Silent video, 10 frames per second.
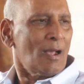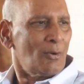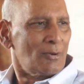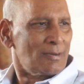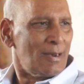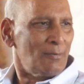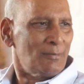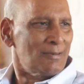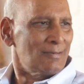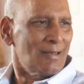Our
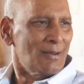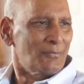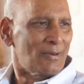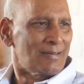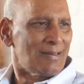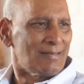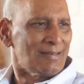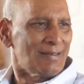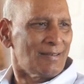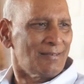grammar is not for
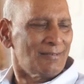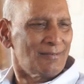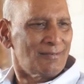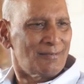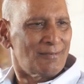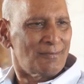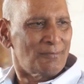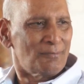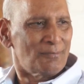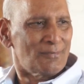teaching,
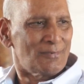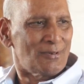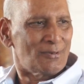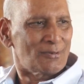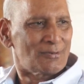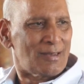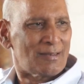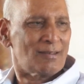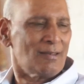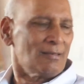
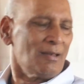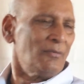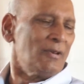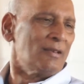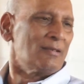Sanskrit. If it